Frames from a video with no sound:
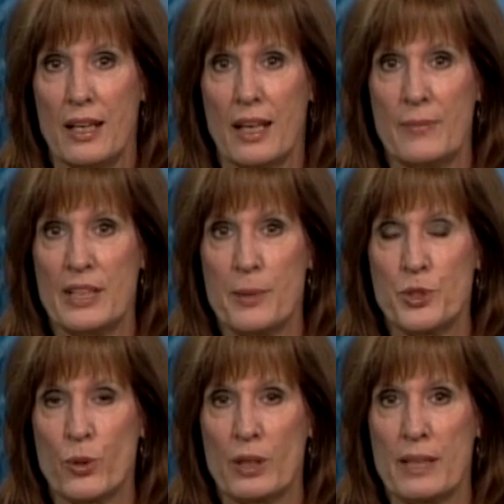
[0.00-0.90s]
Coming up
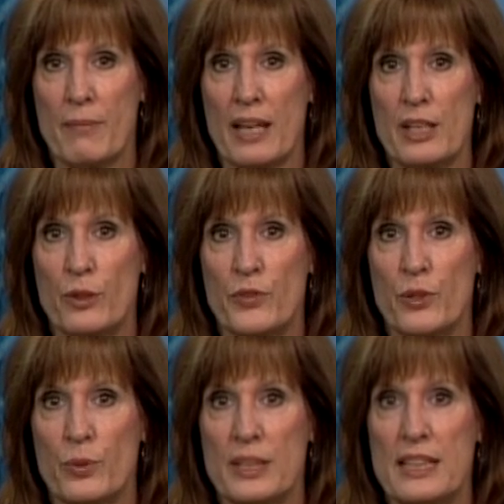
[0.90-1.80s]
shortly, my
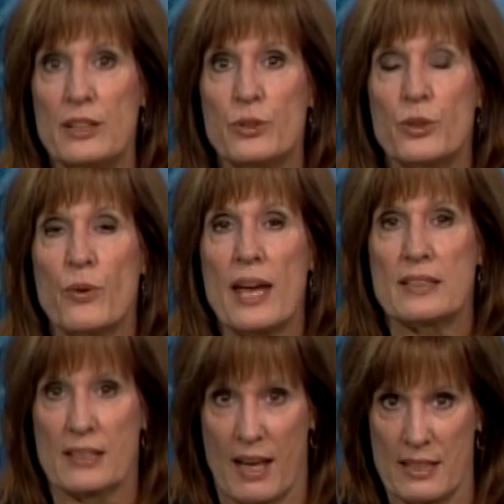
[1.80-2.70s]
interview with Neil
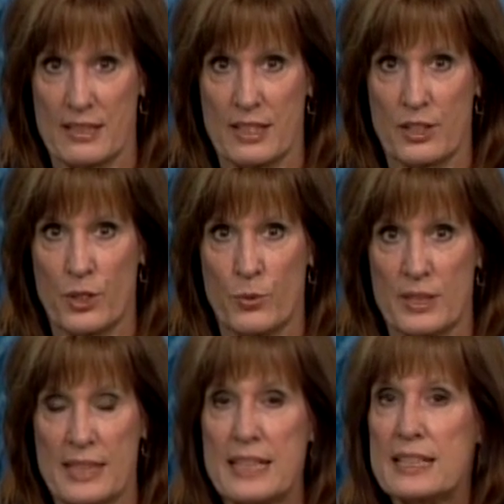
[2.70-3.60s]
deGrasse Tyson, who
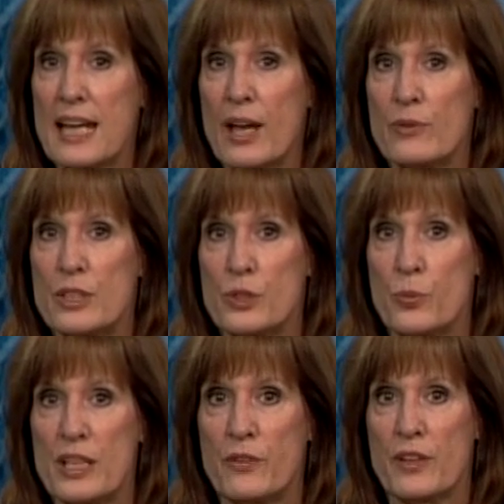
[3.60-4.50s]
was in town this
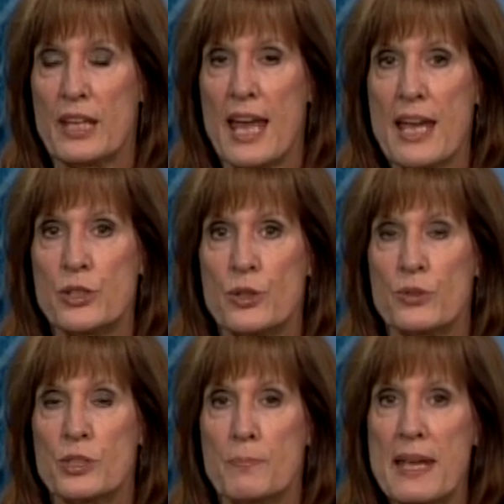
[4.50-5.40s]
week for the
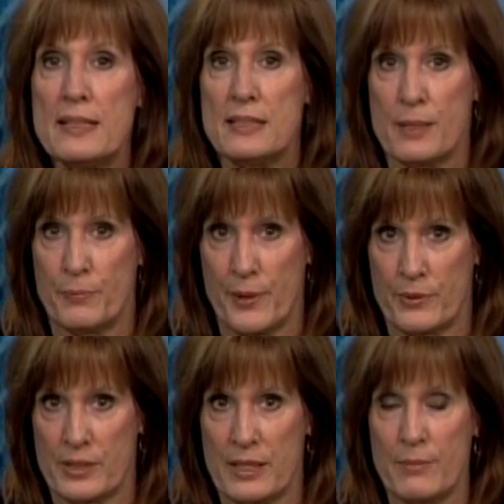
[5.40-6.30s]
National Space
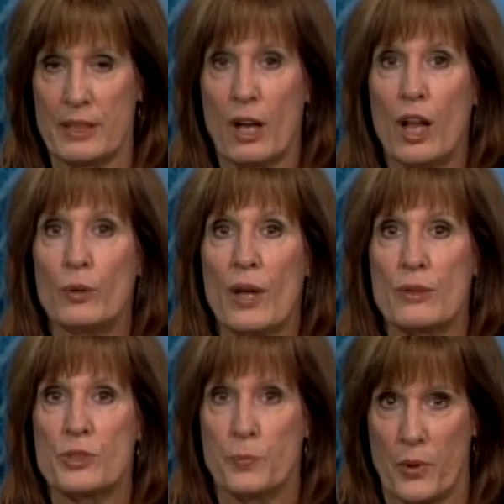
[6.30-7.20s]
Symposium in
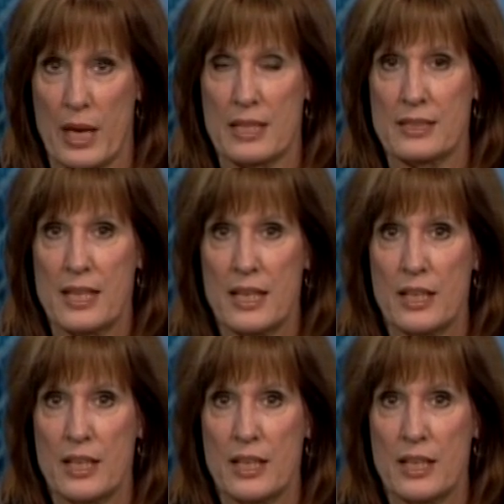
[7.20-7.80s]
Colorado Springs.